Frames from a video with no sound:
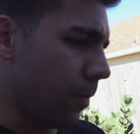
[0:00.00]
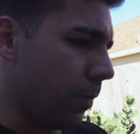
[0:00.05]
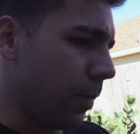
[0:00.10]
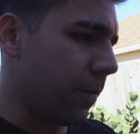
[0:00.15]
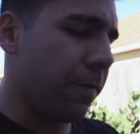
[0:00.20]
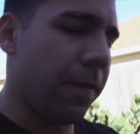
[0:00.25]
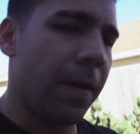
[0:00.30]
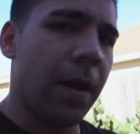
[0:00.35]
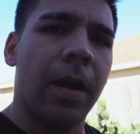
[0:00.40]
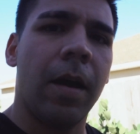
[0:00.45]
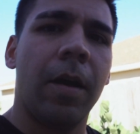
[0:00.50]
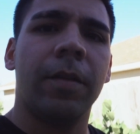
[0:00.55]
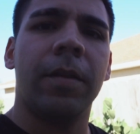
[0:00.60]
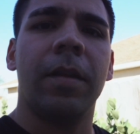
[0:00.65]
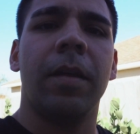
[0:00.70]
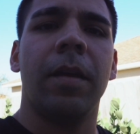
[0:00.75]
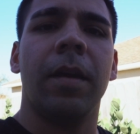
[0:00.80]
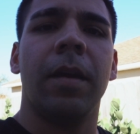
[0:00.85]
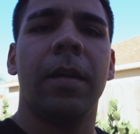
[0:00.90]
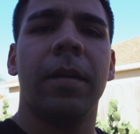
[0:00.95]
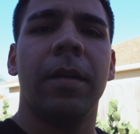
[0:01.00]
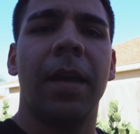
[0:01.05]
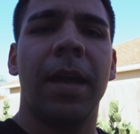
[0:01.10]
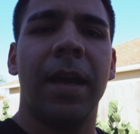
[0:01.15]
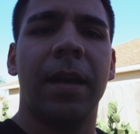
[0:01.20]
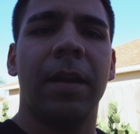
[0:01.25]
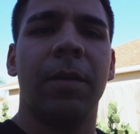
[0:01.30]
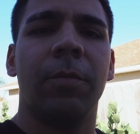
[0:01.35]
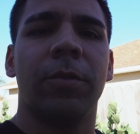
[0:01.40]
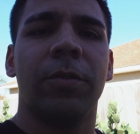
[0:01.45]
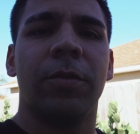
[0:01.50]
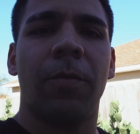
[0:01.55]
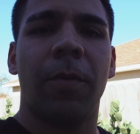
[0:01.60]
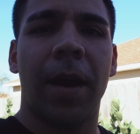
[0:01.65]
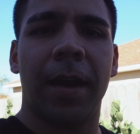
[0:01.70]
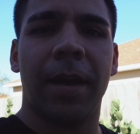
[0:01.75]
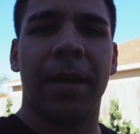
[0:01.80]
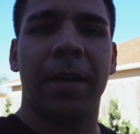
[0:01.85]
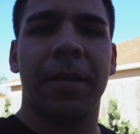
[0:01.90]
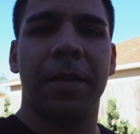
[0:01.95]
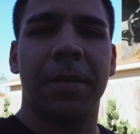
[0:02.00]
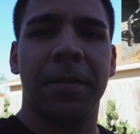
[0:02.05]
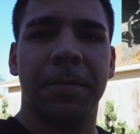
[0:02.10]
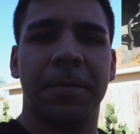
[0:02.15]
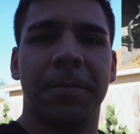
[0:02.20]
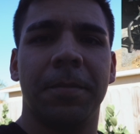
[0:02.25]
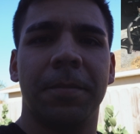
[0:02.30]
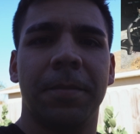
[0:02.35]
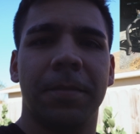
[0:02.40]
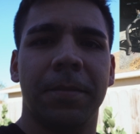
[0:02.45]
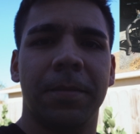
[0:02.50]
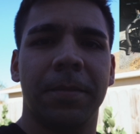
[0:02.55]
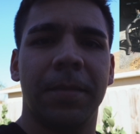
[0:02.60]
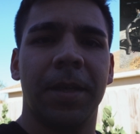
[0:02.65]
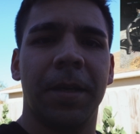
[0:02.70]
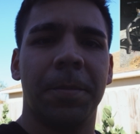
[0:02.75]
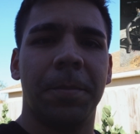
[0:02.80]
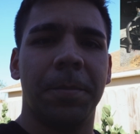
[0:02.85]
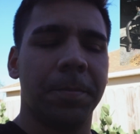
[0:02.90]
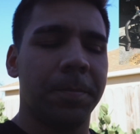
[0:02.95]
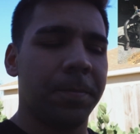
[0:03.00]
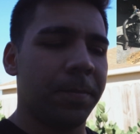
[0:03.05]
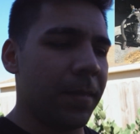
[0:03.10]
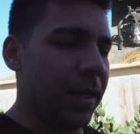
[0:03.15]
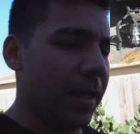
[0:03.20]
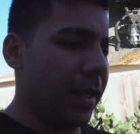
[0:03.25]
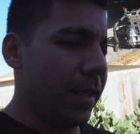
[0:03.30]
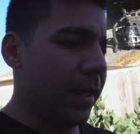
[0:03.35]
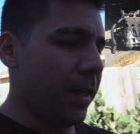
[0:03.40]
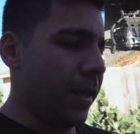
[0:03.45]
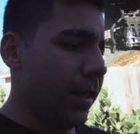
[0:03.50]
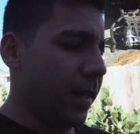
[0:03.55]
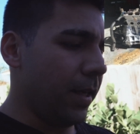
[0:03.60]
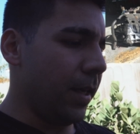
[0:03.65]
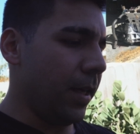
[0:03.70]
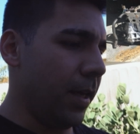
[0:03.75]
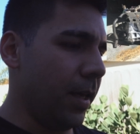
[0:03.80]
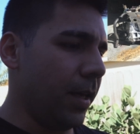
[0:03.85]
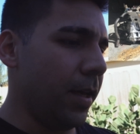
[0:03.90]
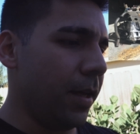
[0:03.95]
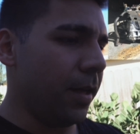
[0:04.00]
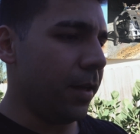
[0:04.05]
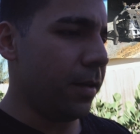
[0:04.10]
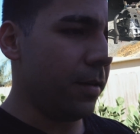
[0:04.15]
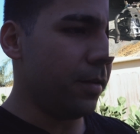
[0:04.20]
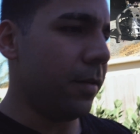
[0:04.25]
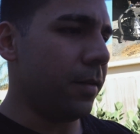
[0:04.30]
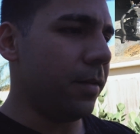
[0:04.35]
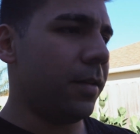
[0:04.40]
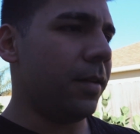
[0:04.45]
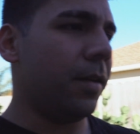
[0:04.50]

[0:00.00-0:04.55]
we found out the head, it was cracked. Yep. And